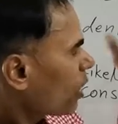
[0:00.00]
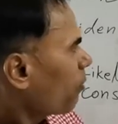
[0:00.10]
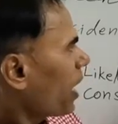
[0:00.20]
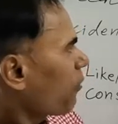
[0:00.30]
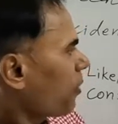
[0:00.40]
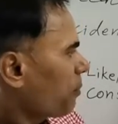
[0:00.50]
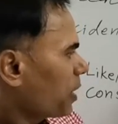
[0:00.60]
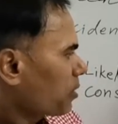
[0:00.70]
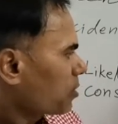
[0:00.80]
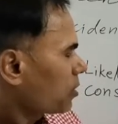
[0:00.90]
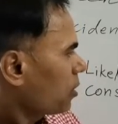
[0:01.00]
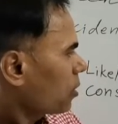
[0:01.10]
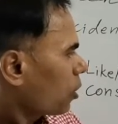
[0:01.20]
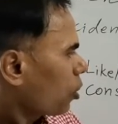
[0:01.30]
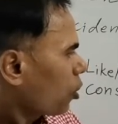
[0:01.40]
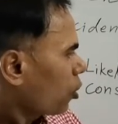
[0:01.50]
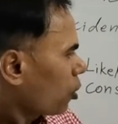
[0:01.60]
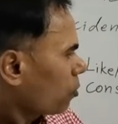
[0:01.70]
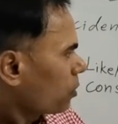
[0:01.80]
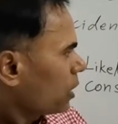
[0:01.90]
bioweapons
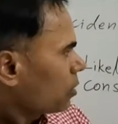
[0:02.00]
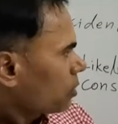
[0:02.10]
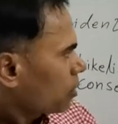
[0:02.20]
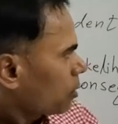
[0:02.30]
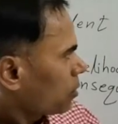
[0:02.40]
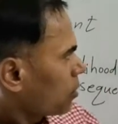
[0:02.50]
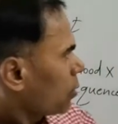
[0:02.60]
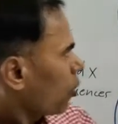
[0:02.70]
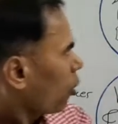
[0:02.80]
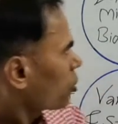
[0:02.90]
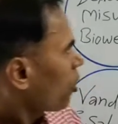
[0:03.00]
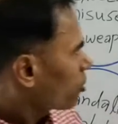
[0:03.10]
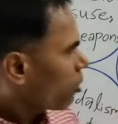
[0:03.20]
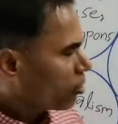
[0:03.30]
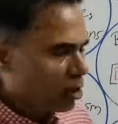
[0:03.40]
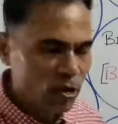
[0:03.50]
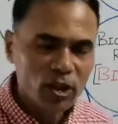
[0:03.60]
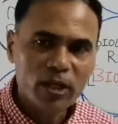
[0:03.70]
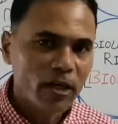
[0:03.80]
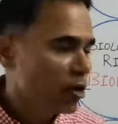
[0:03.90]
or the
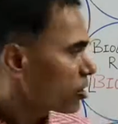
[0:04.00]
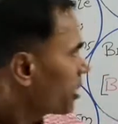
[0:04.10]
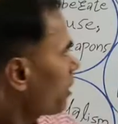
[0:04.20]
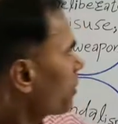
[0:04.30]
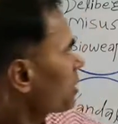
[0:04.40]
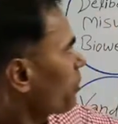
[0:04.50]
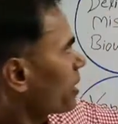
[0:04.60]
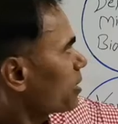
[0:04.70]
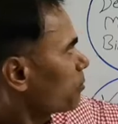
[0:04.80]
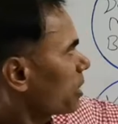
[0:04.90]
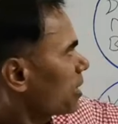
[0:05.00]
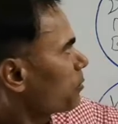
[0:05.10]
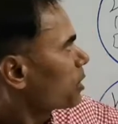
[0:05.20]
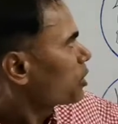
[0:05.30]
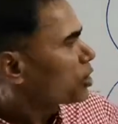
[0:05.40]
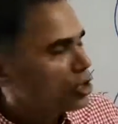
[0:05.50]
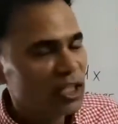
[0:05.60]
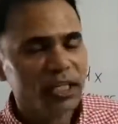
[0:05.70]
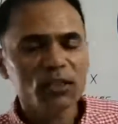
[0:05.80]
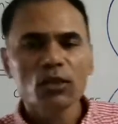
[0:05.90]
other elements, for example, emerging
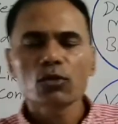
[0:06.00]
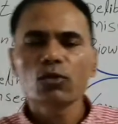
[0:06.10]
threats.